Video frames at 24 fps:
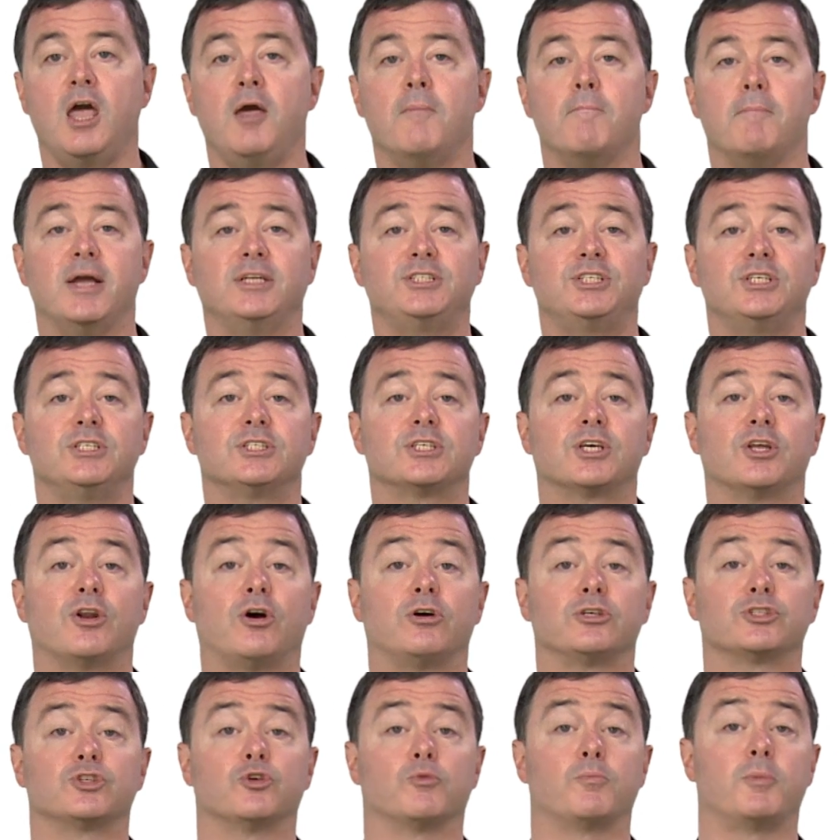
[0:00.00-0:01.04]
Mentions can
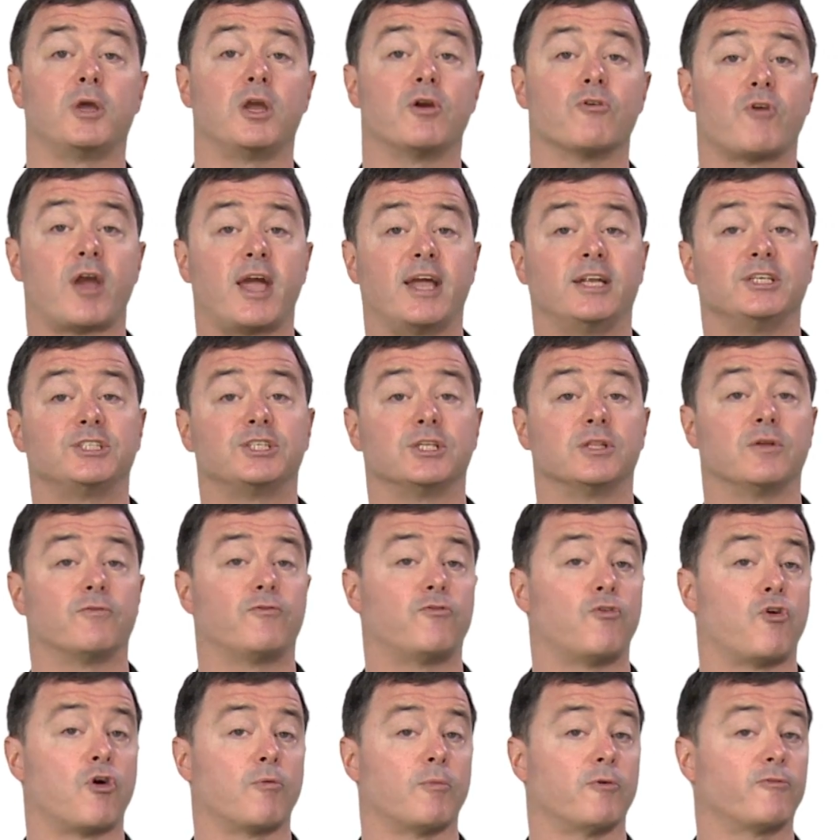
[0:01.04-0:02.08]
also be arranged in the
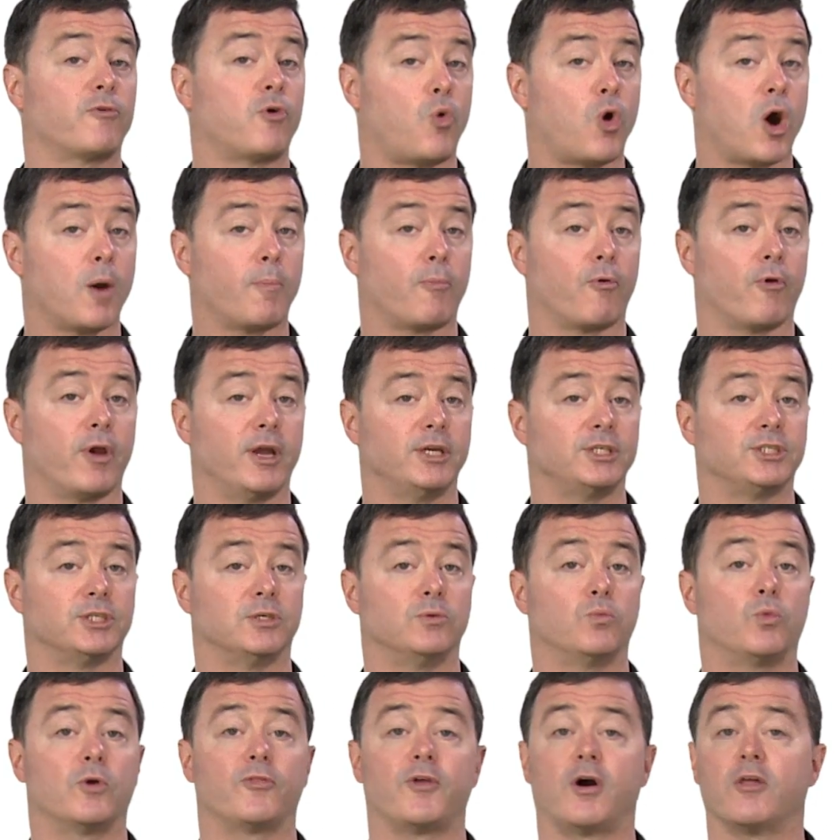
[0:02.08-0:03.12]
form of
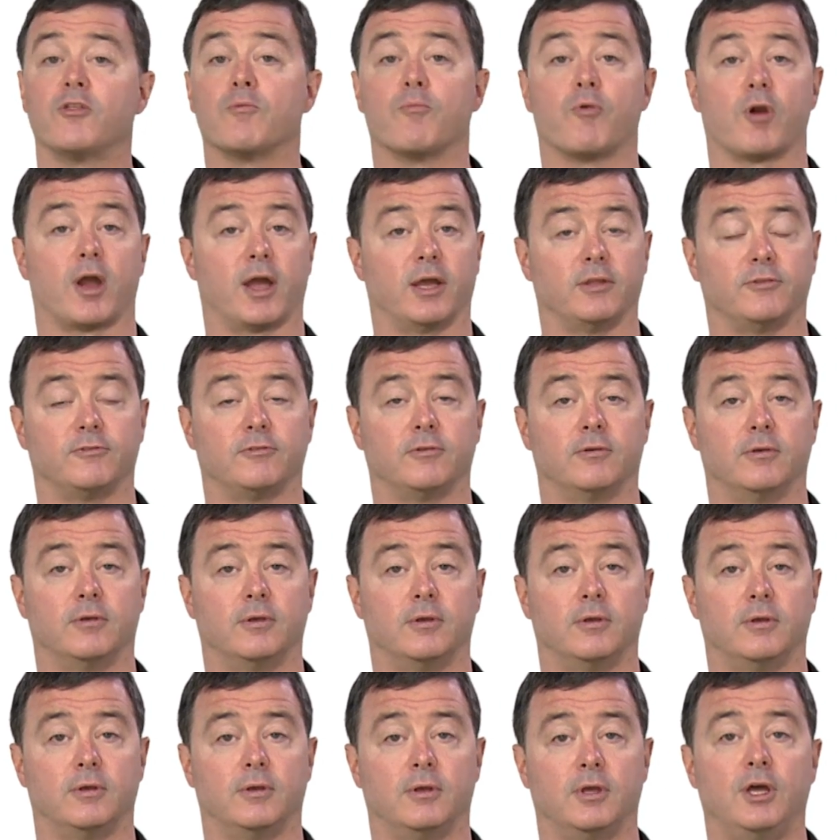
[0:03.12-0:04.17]
cooperation with other brands.
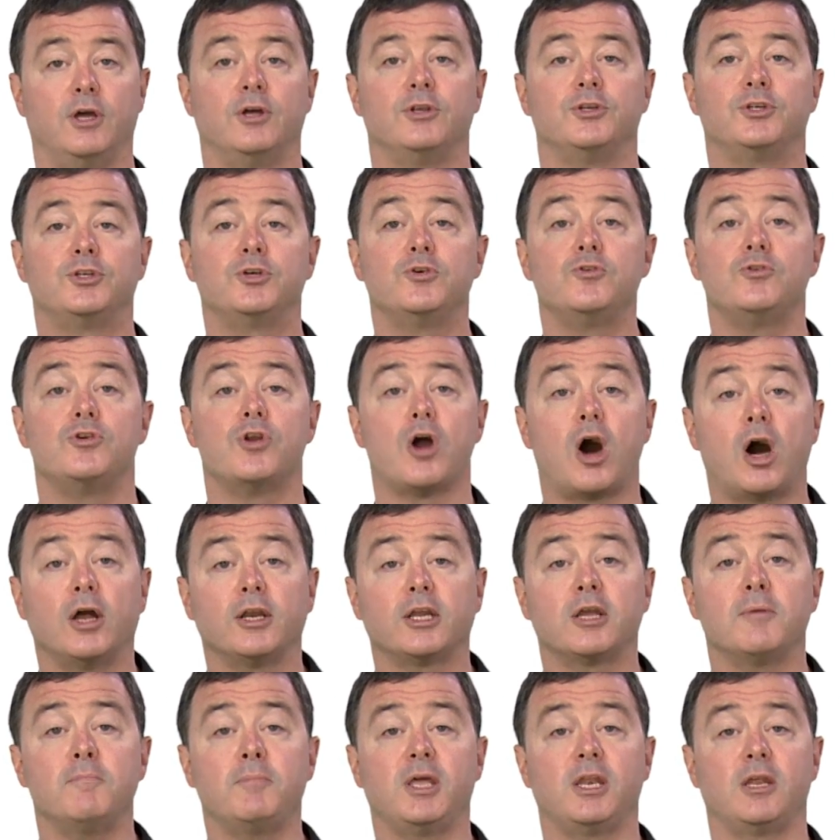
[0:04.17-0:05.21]
Two
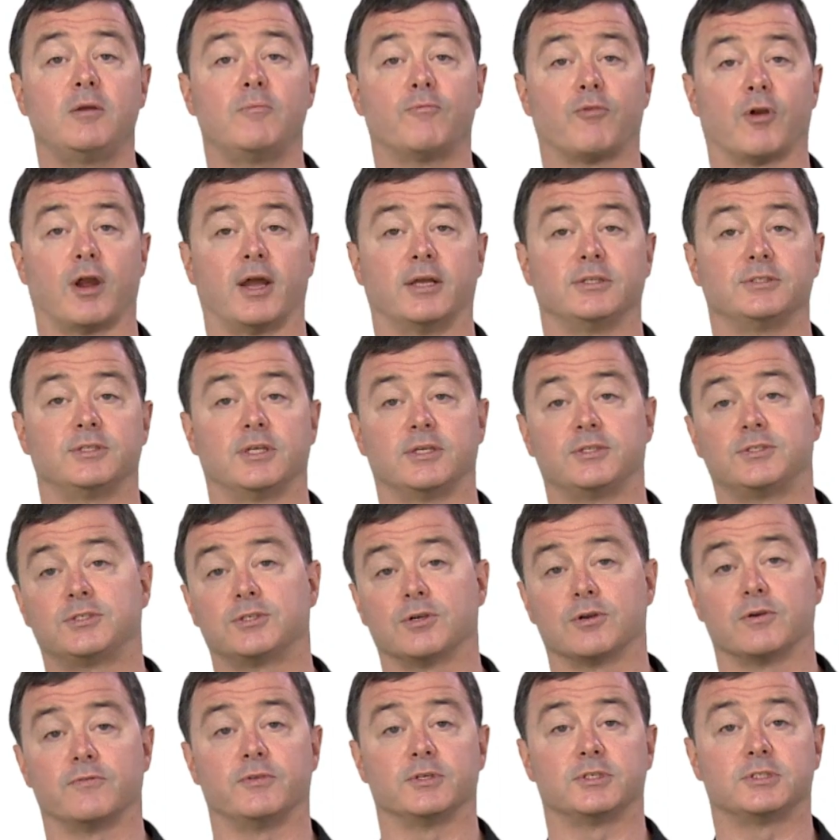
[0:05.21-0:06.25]
non-competing brands that
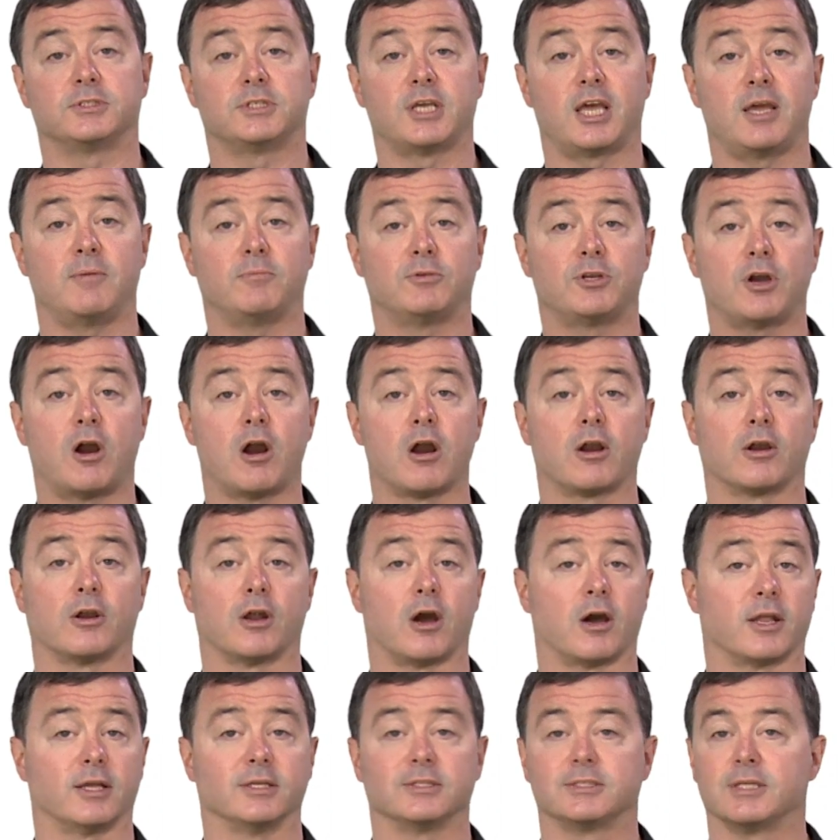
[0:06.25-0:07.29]
serve the same target
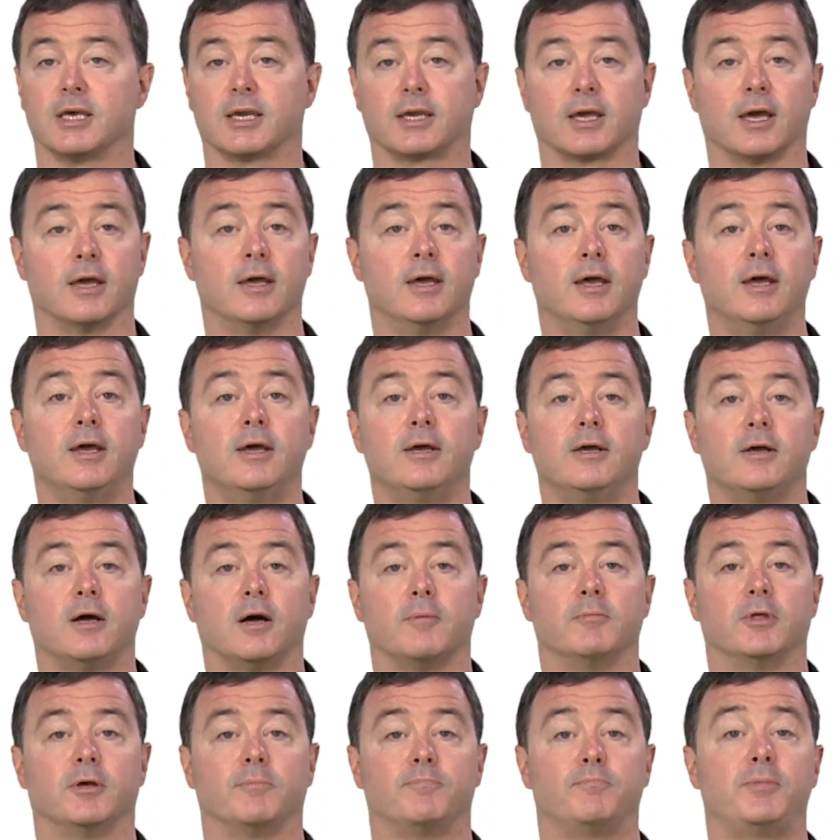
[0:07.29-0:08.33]
audience, like a
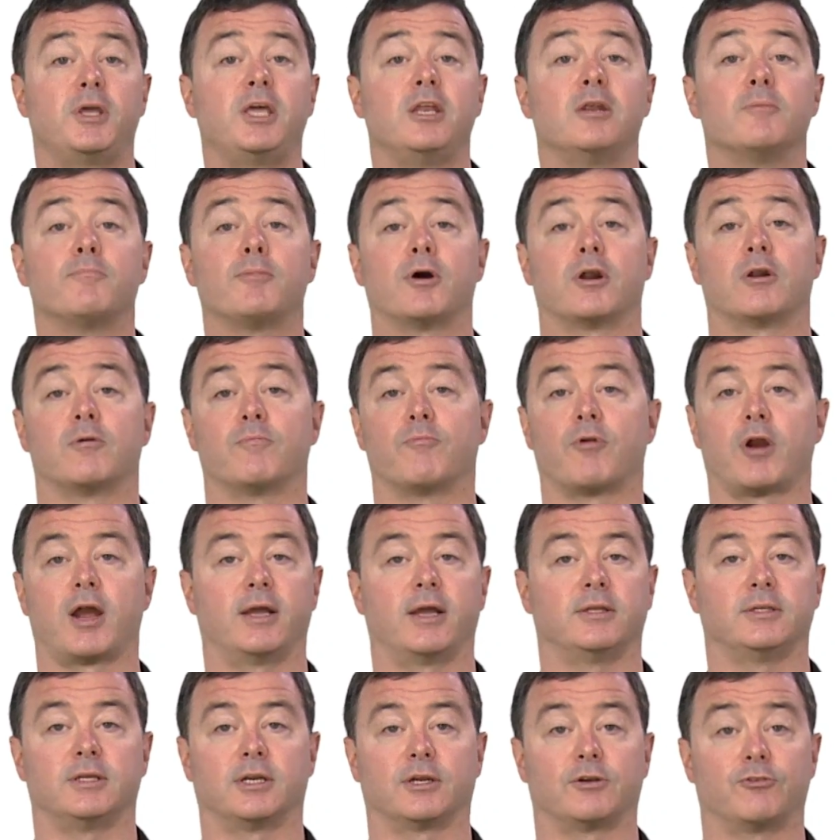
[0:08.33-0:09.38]
peanut butter
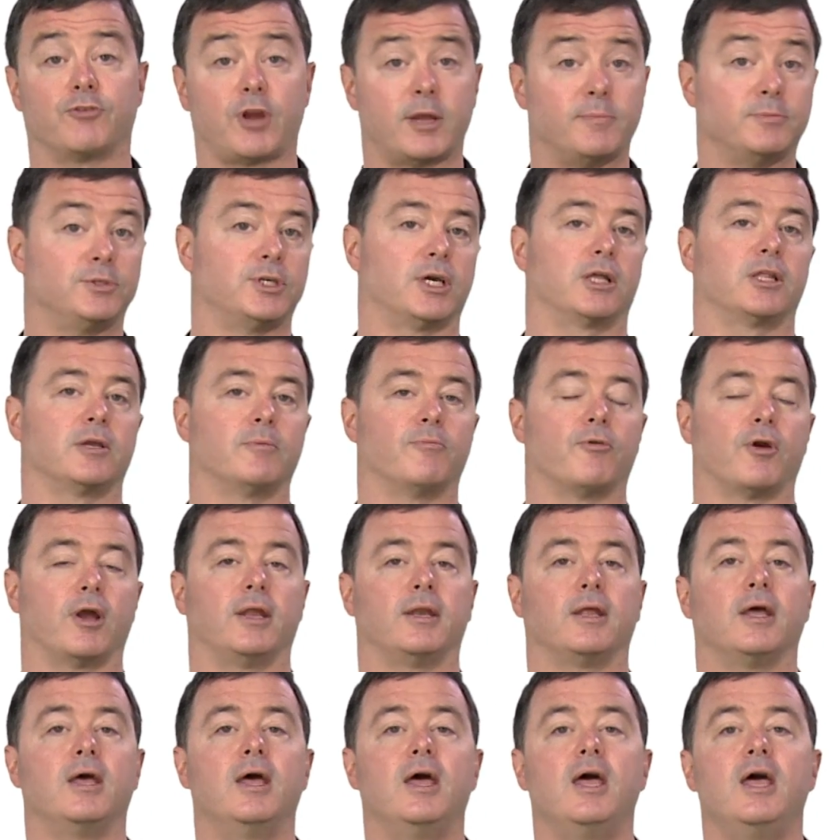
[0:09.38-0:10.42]
brand and a grape jelly
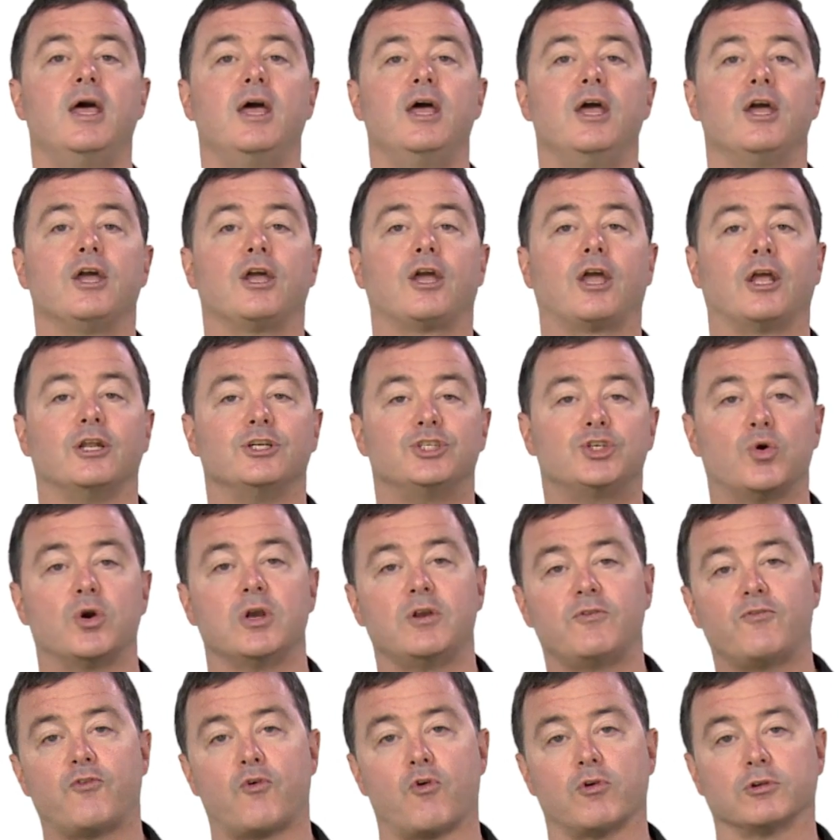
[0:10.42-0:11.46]
brand, can join
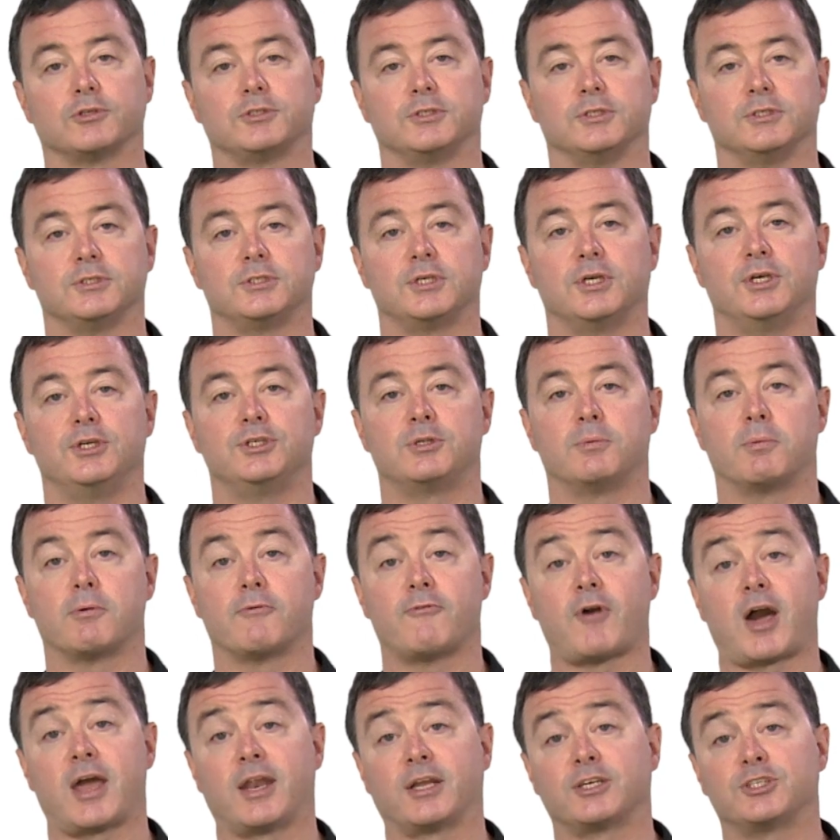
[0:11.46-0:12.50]
forces to
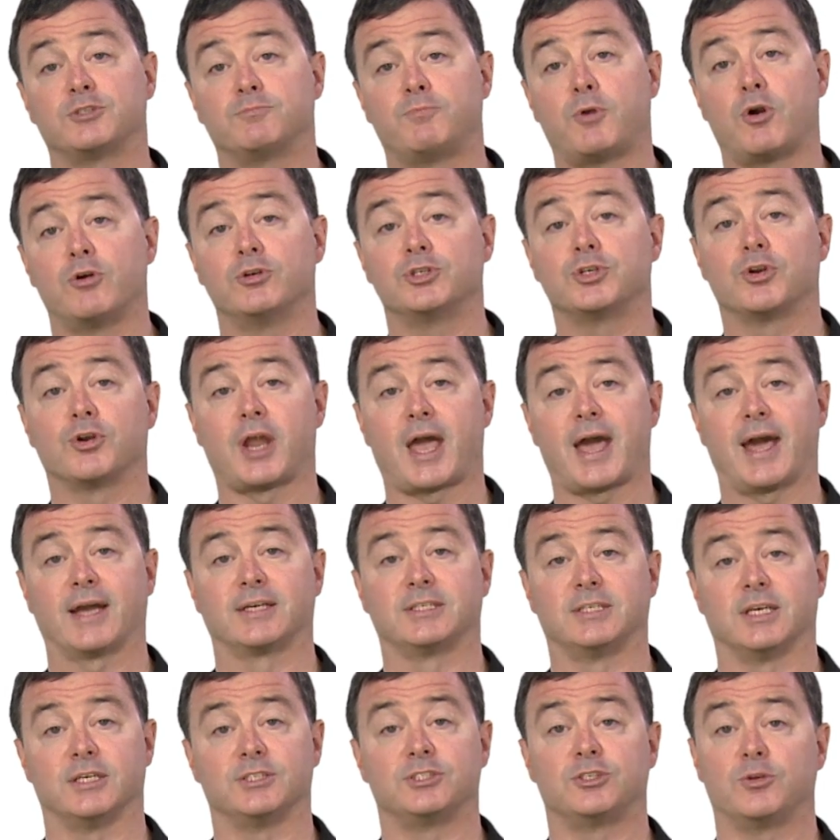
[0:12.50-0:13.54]
provide exposure and
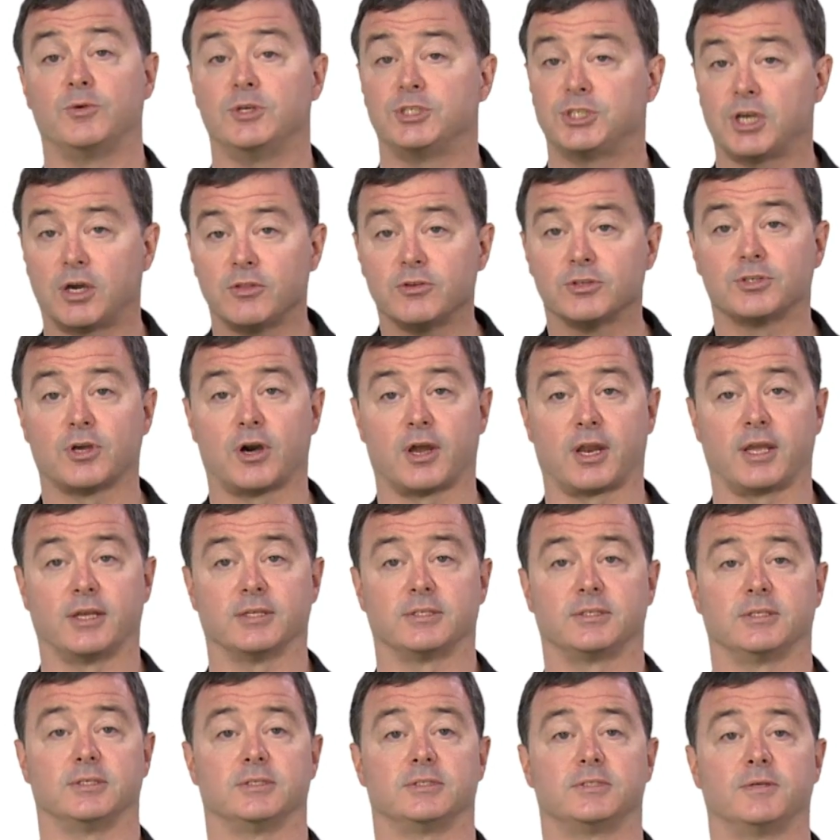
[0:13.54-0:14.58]
access to each other's
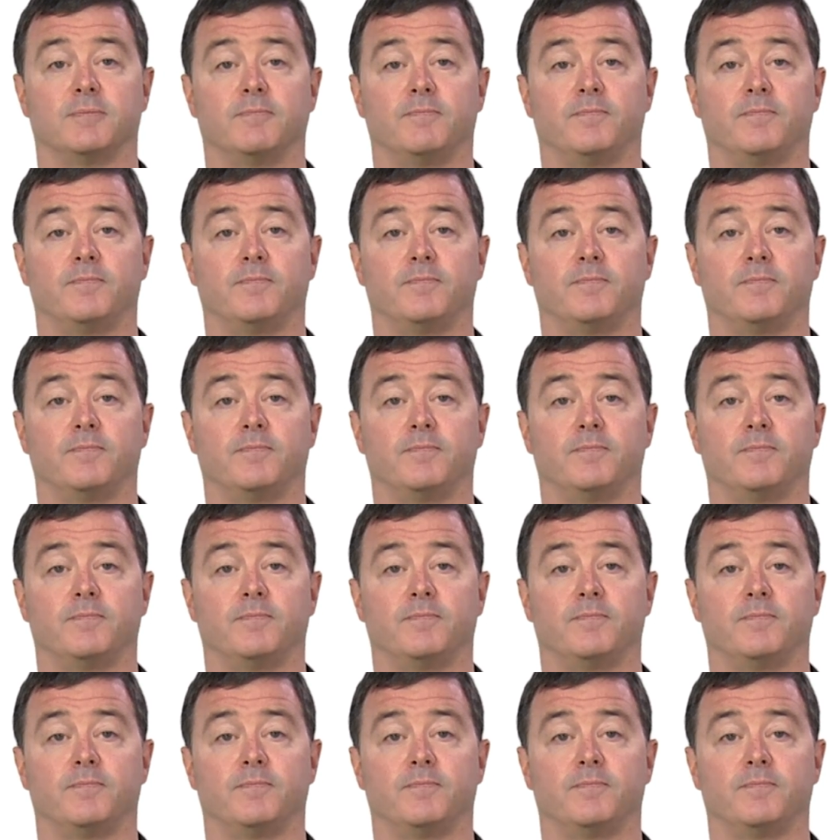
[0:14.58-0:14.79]
audiences.